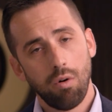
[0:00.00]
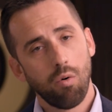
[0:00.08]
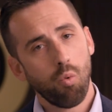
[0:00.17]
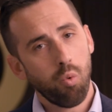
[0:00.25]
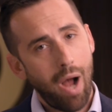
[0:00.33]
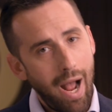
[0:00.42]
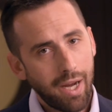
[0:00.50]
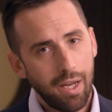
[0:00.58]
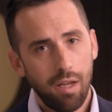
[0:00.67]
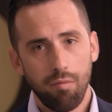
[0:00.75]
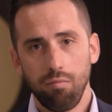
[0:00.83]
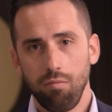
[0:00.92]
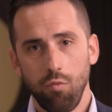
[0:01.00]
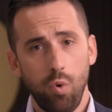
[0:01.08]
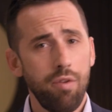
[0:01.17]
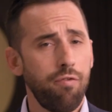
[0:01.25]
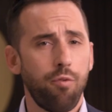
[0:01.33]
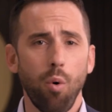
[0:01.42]
Rocket,
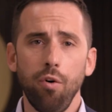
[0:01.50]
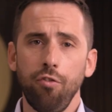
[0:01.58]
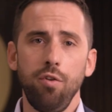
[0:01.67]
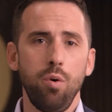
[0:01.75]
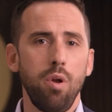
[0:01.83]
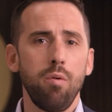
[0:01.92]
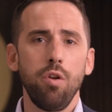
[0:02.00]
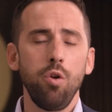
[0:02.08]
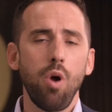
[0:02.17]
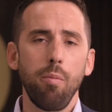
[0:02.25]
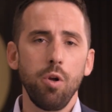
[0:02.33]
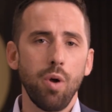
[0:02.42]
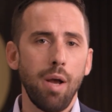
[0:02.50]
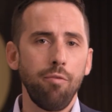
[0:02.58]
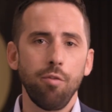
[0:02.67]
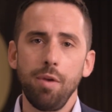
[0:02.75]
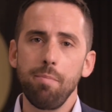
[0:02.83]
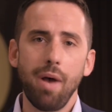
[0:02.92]
we force UWM
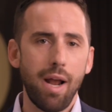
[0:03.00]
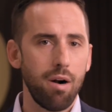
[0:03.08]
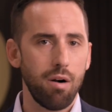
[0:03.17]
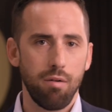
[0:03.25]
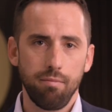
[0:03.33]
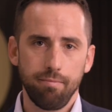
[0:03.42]
to be better